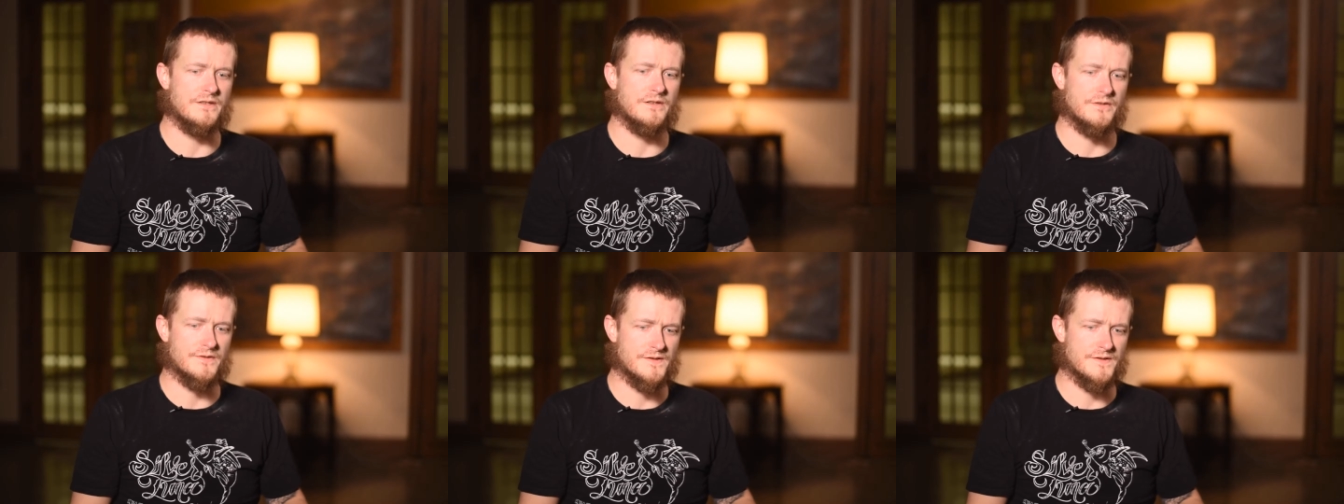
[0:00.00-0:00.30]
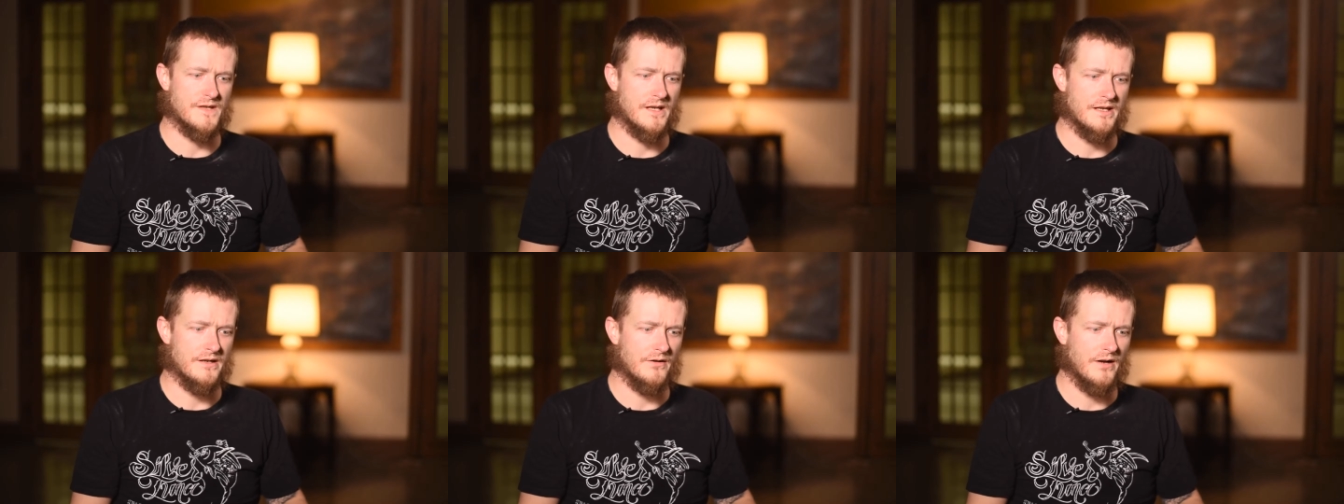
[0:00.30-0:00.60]

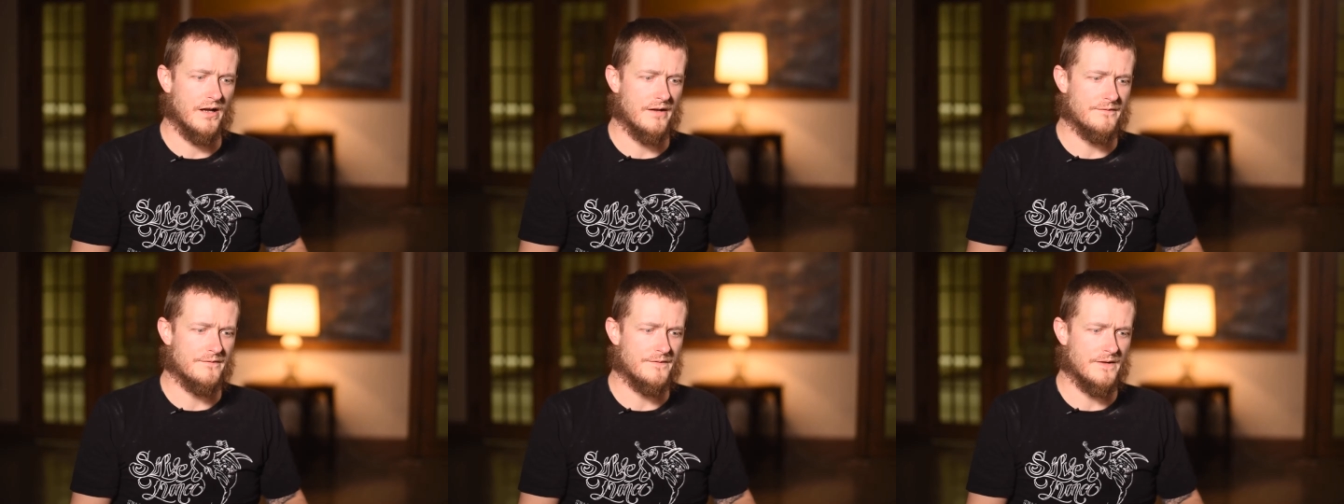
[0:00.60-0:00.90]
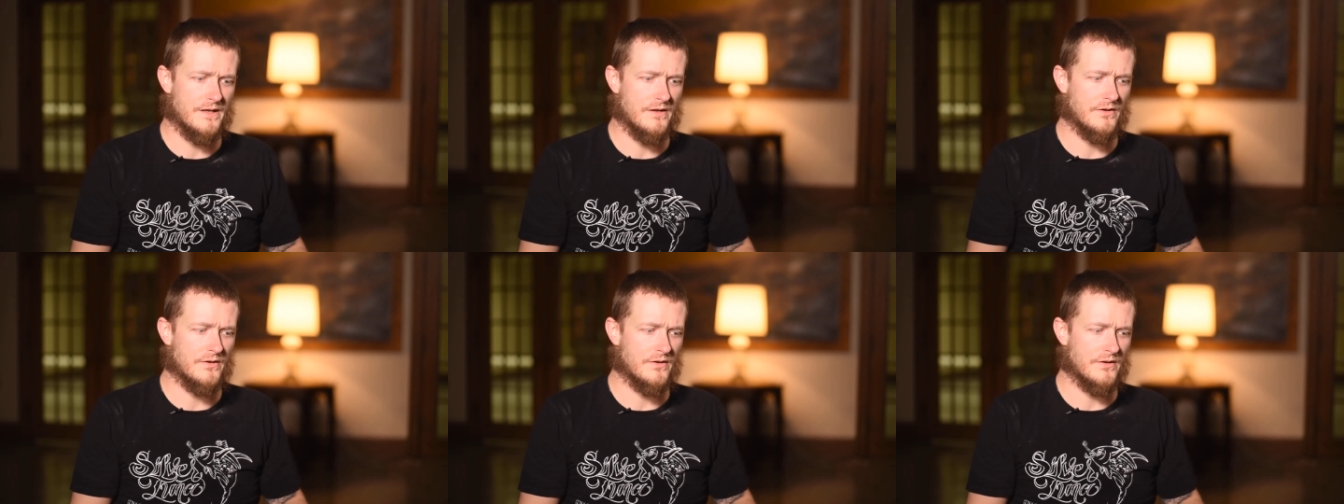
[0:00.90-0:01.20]
years later, I
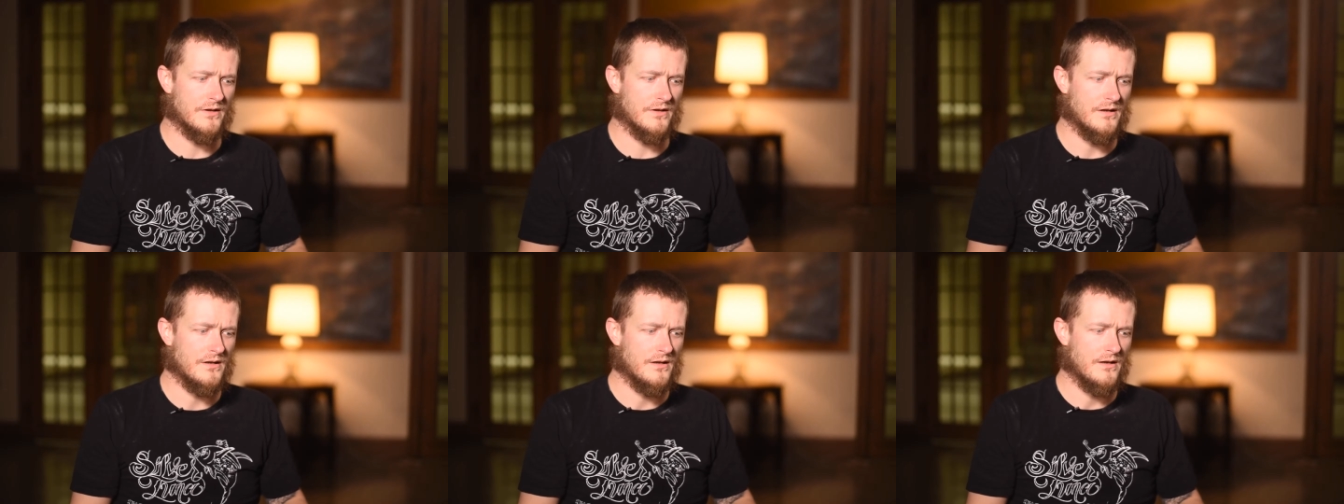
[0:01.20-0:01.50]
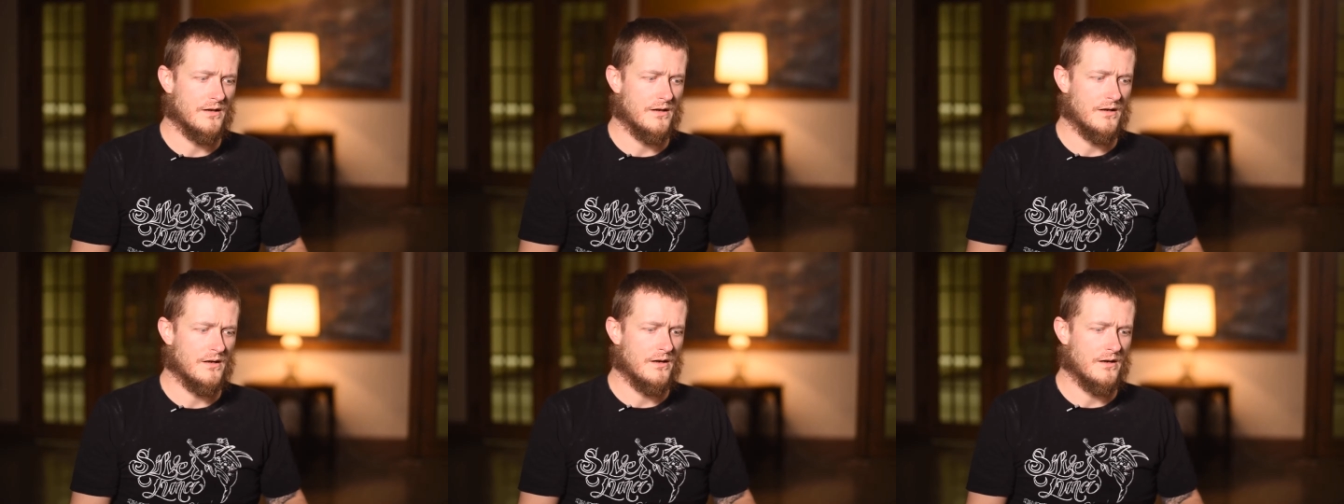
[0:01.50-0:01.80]
feel
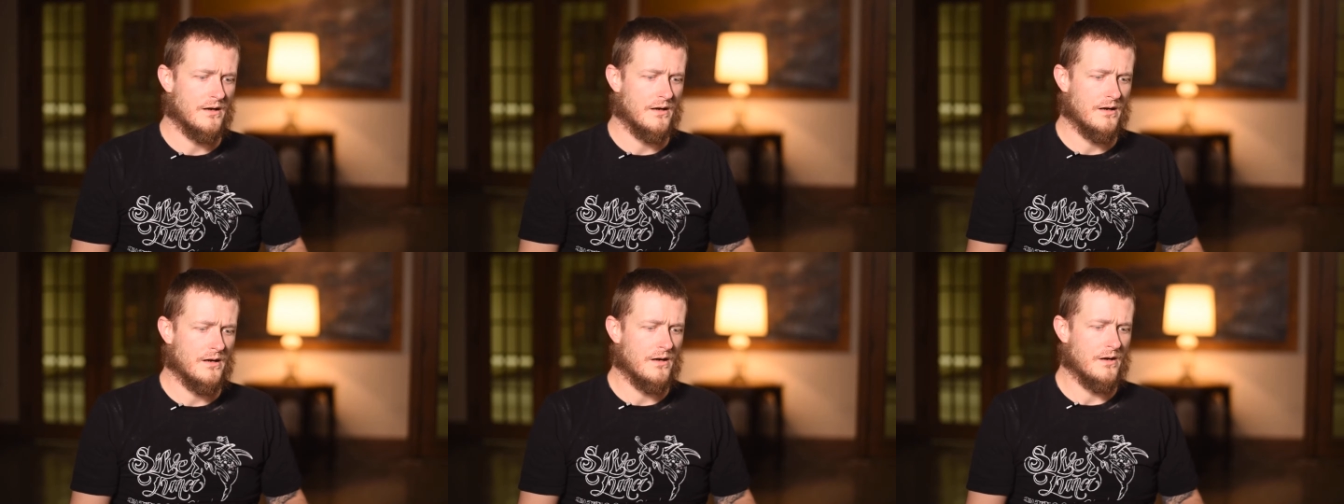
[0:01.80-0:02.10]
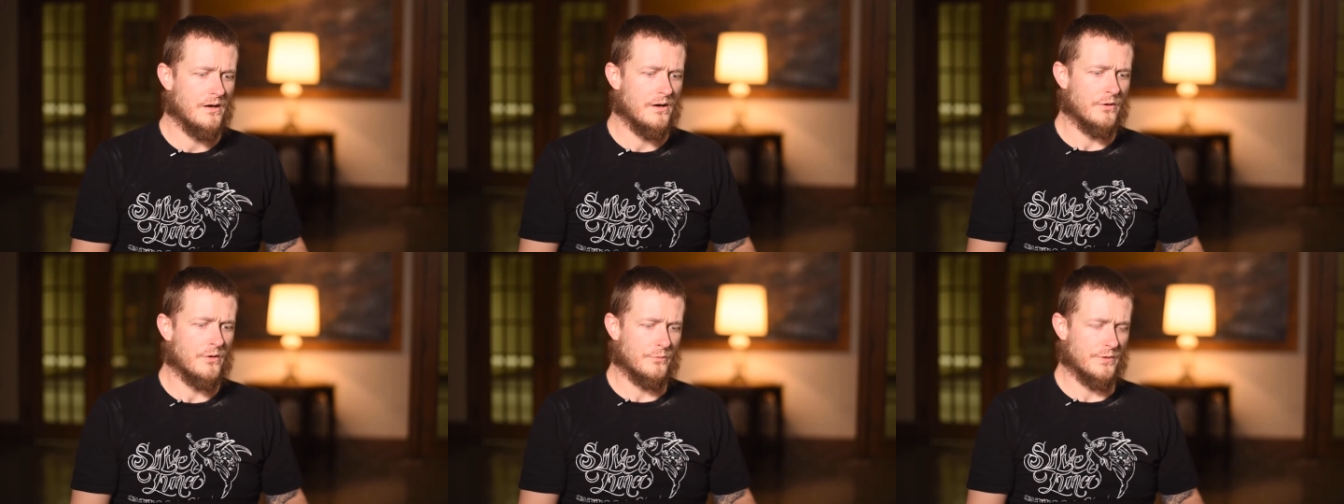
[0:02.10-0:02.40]

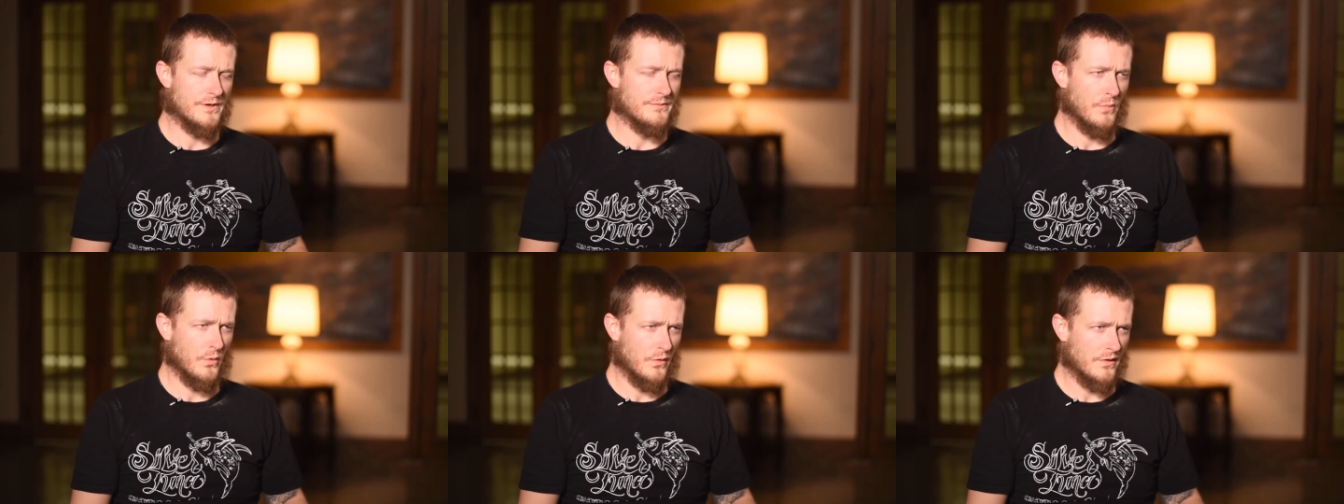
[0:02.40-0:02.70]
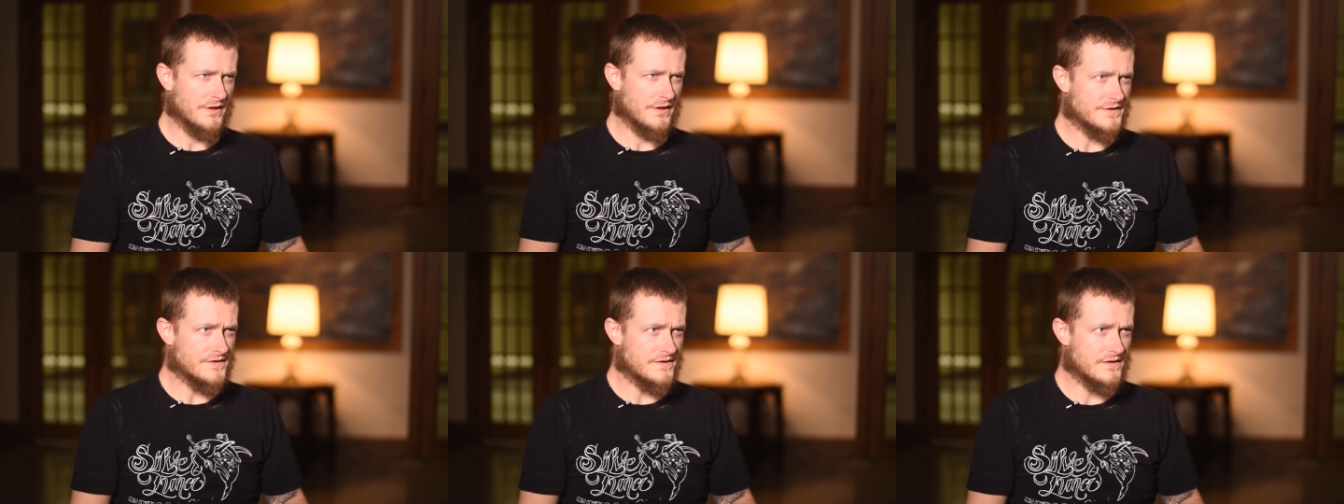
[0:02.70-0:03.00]

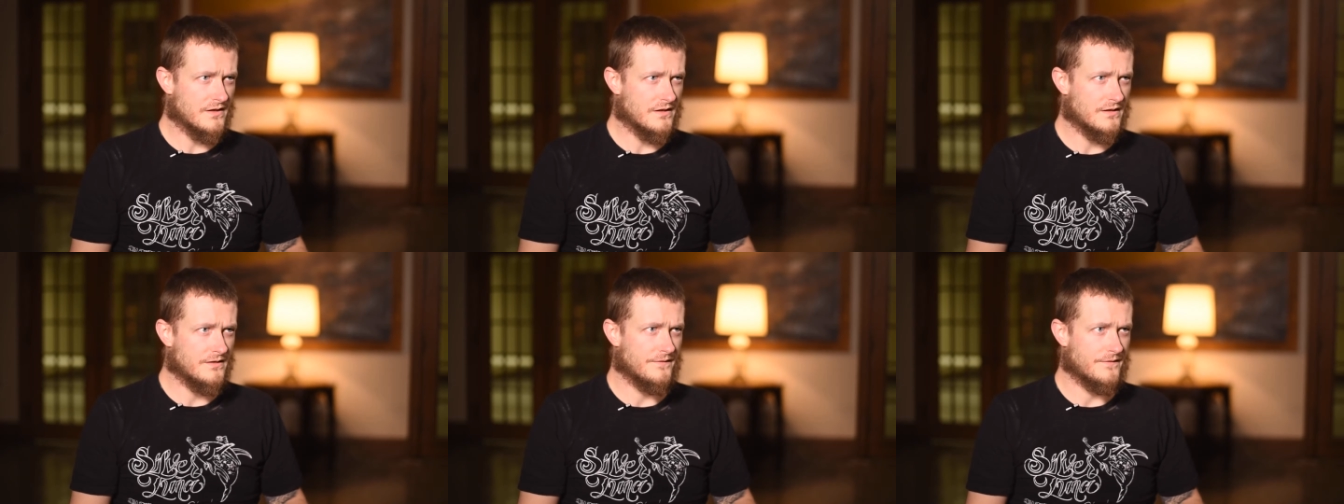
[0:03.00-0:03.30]
remorse